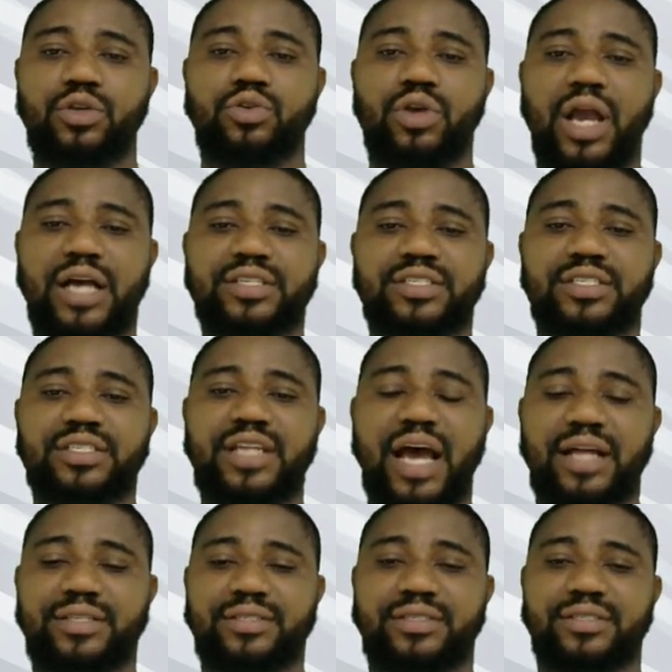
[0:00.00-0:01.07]
You can see
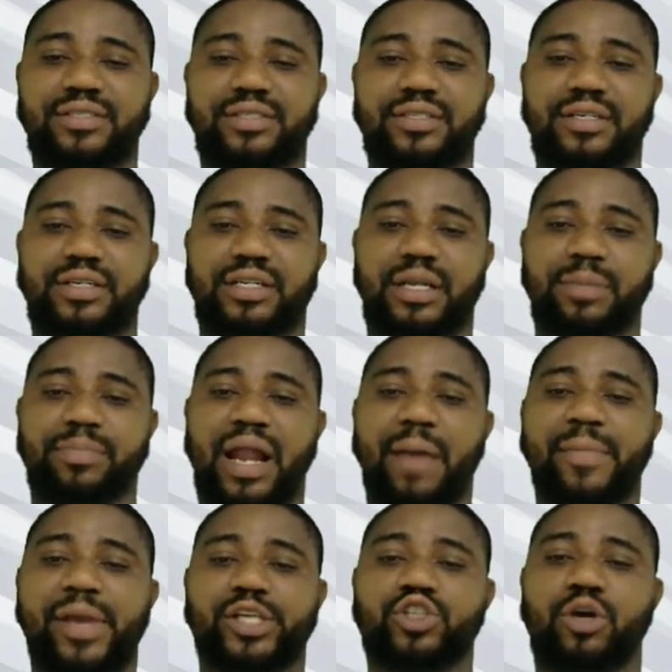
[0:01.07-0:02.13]
that the
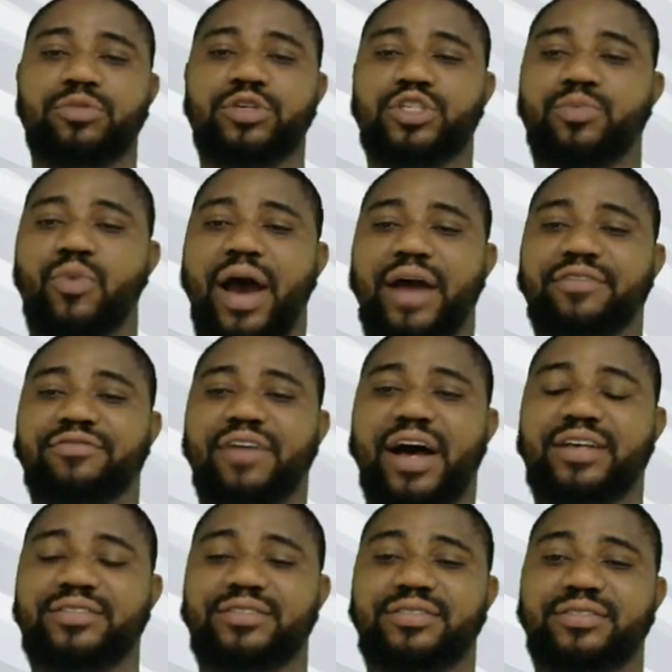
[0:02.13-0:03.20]
paramecium is more
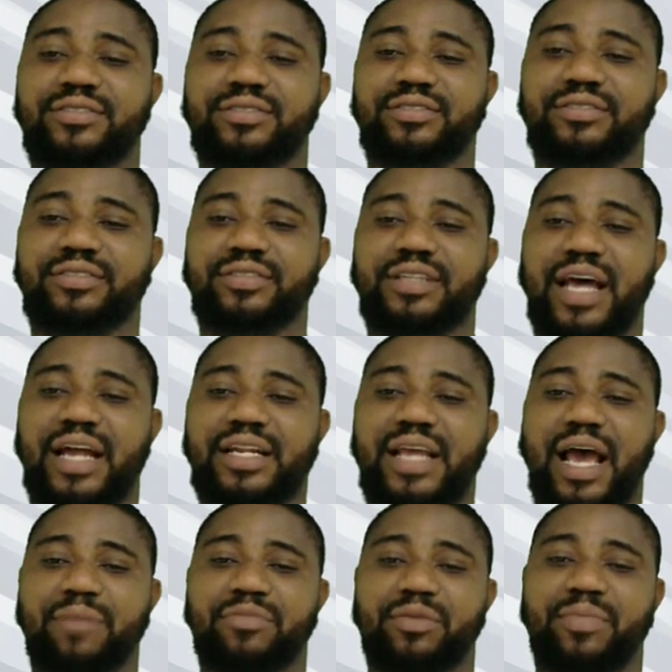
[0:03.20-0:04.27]
advanced than
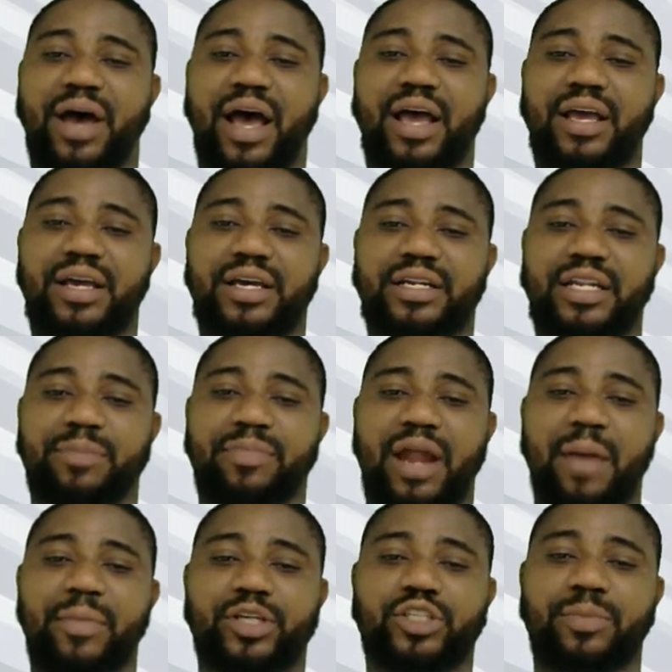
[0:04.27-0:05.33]
the amoeba. The
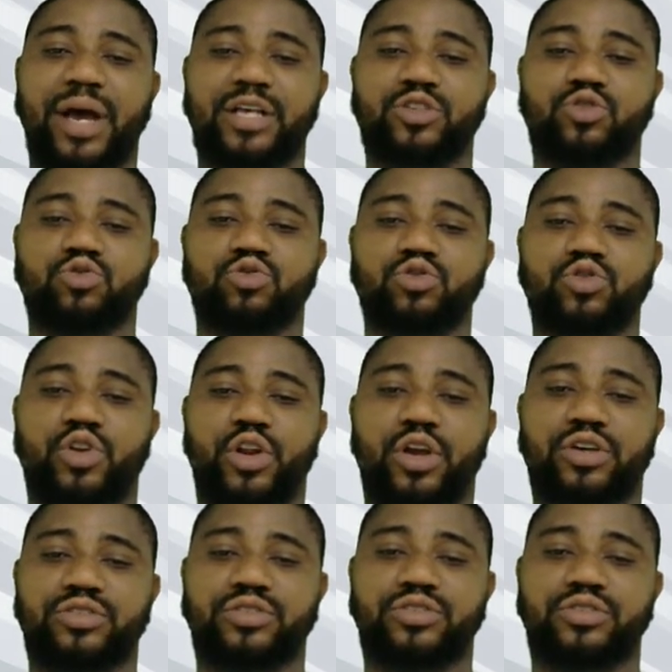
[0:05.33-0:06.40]
paramecium has 2
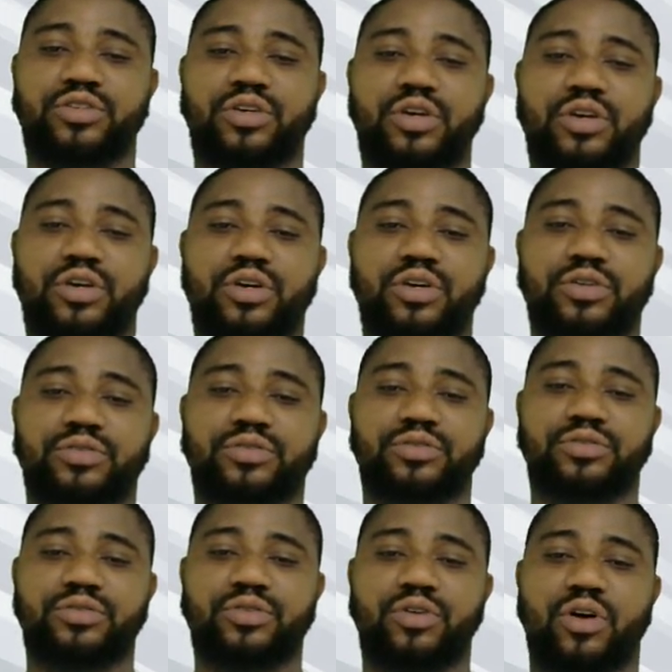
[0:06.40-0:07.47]
nucleus,
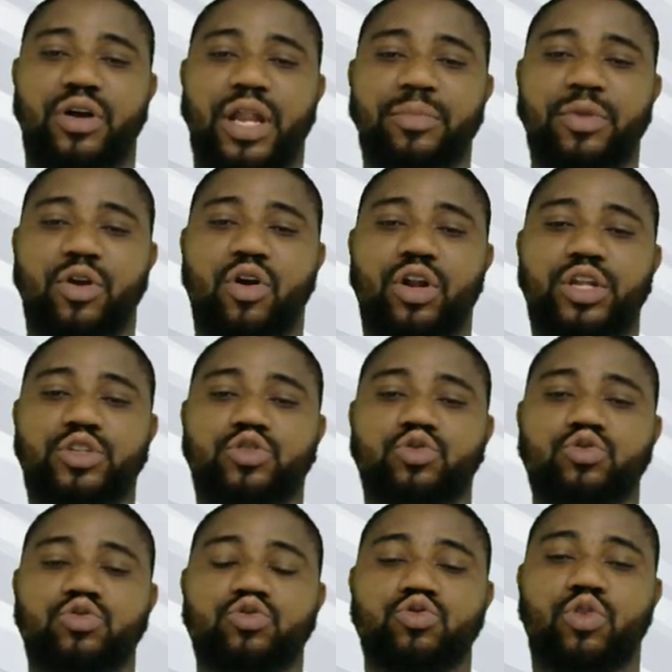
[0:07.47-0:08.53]
or let me call it
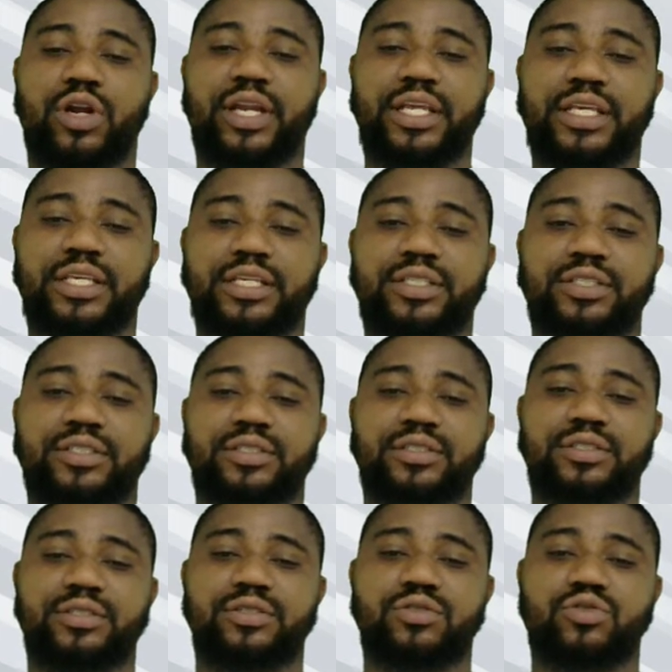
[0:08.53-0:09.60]
2 nuclei.
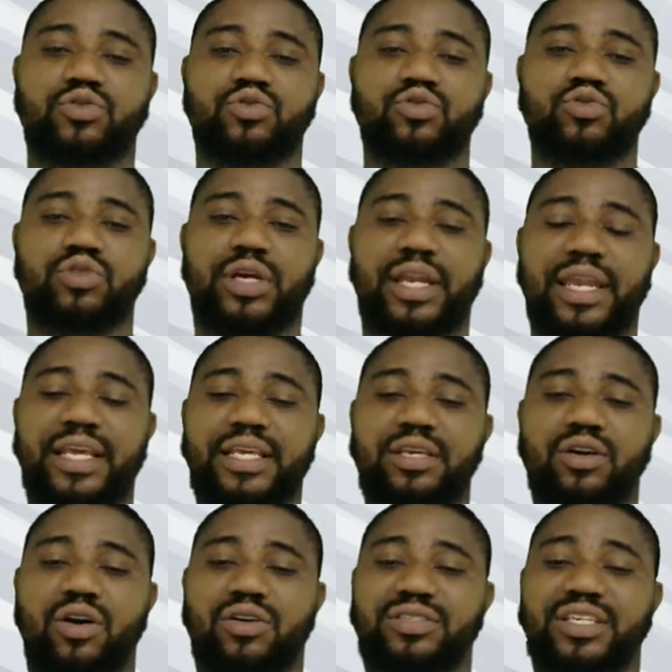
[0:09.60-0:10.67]
2 nuclei,
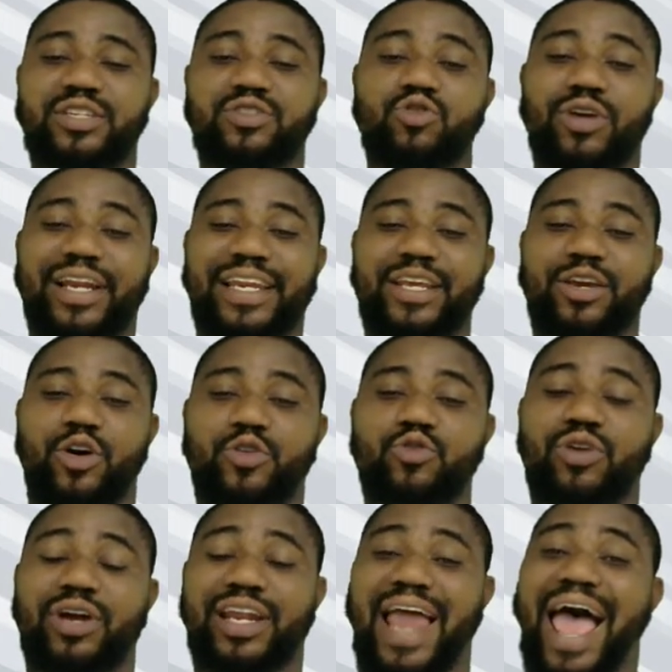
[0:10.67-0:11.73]
or is it nuclei or
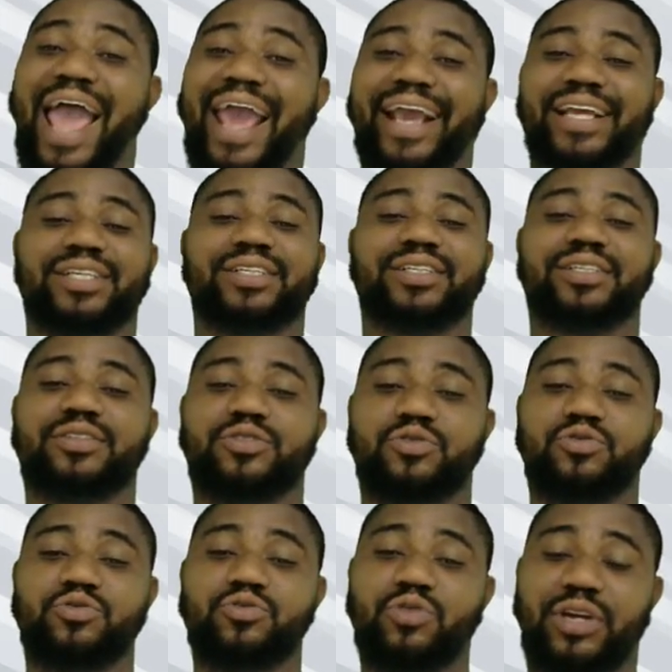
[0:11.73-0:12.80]
nuclei?
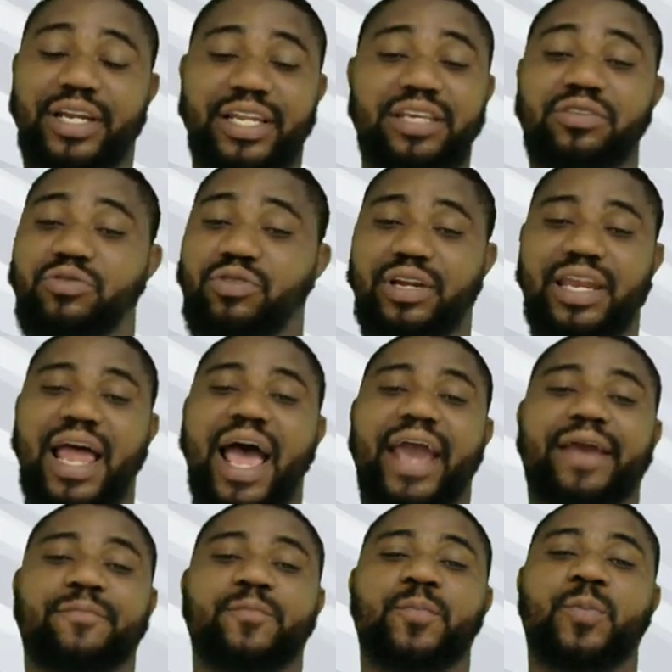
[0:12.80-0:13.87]
2 nuclei.